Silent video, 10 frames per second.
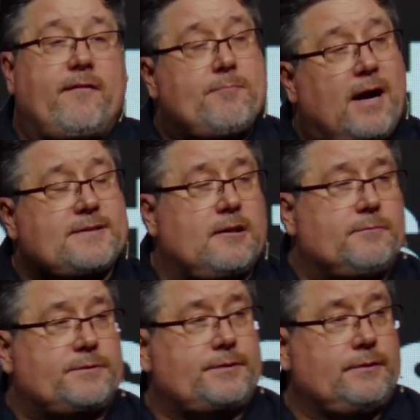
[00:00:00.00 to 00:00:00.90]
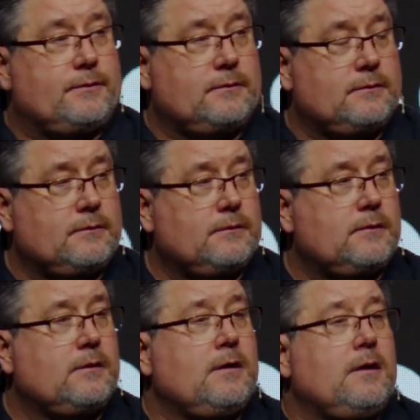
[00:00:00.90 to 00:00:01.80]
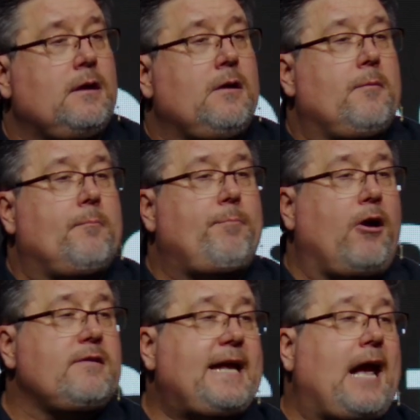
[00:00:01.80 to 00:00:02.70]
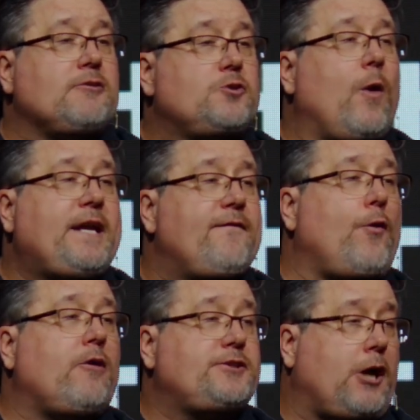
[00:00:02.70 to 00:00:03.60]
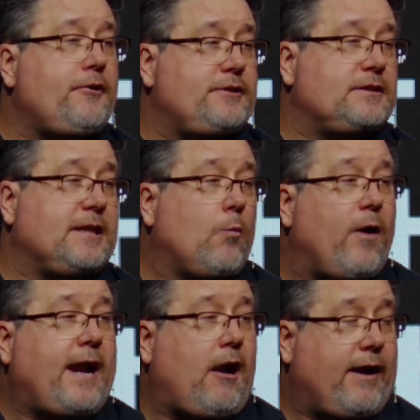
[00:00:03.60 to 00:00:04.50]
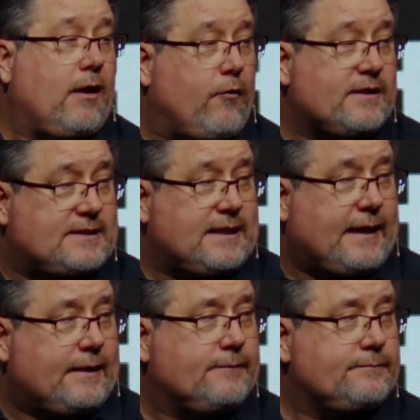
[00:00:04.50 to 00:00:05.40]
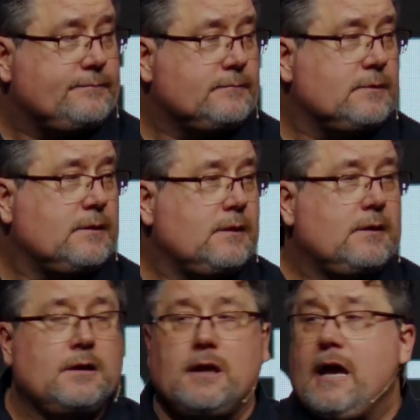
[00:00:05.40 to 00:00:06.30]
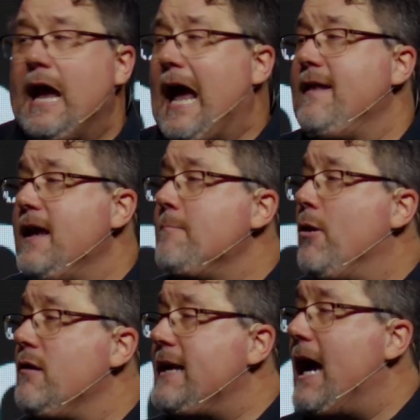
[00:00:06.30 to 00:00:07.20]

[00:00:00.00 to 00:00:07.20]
of Muslims burned down twenty-four churches in one area, one city, and then burned